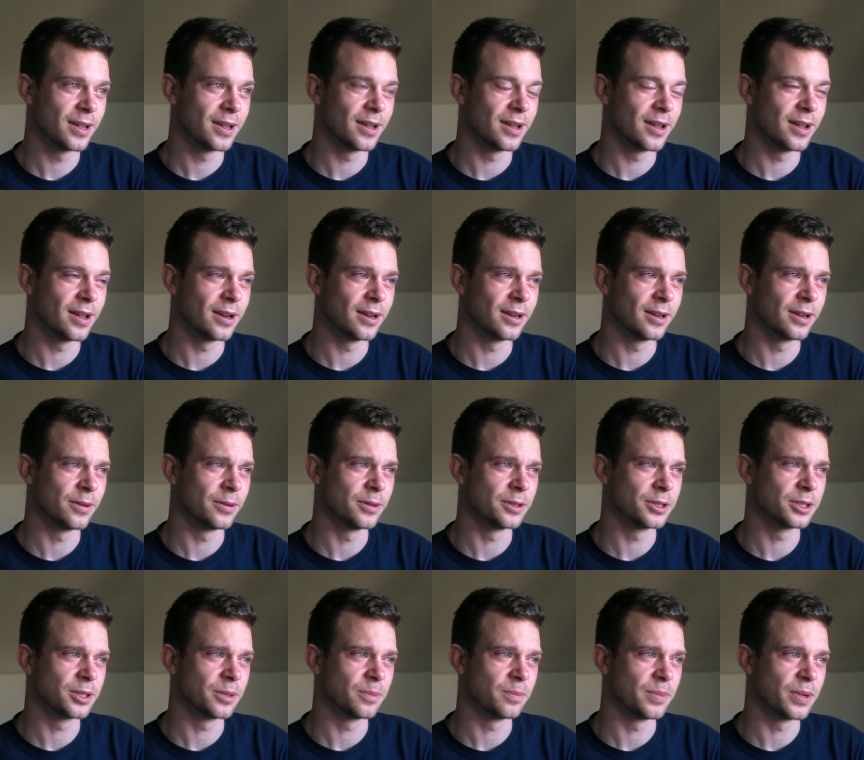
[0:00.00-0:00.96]
and I
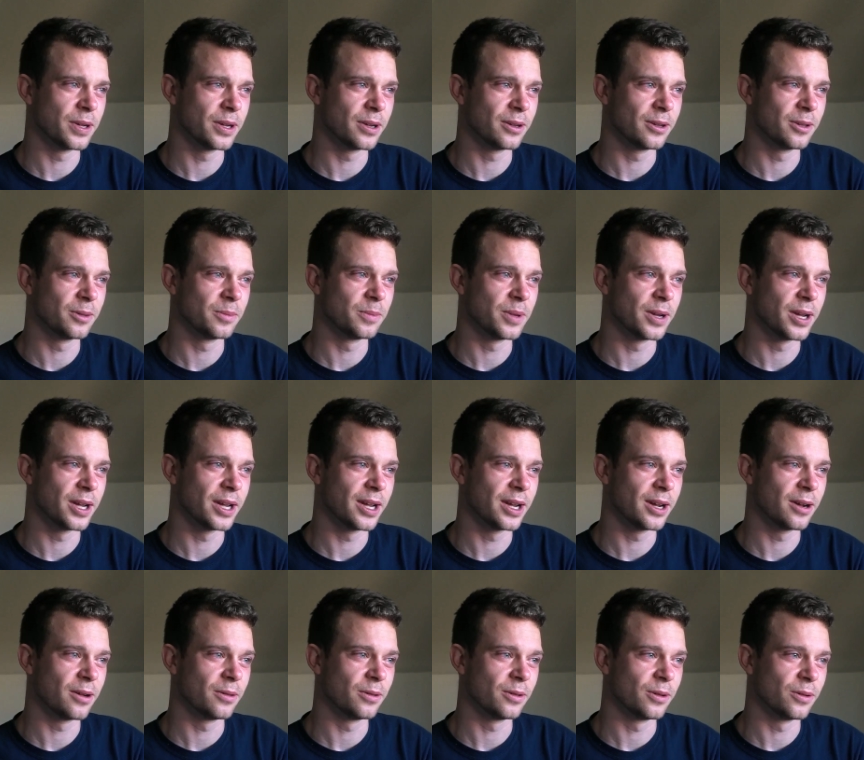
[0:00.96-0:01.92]
was compelled by
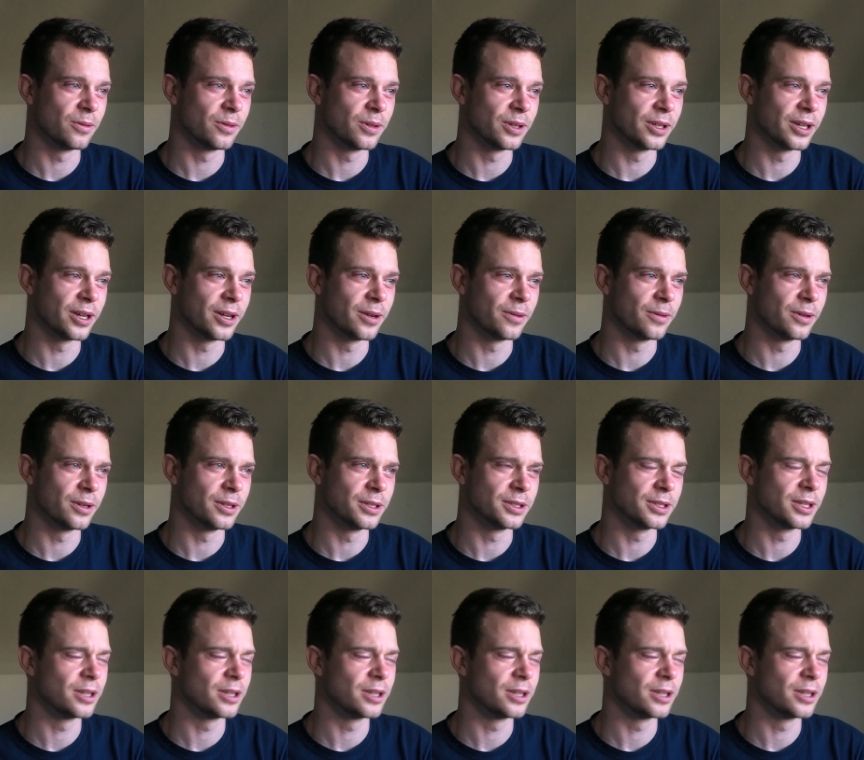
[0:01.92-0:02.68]
how lonely I was.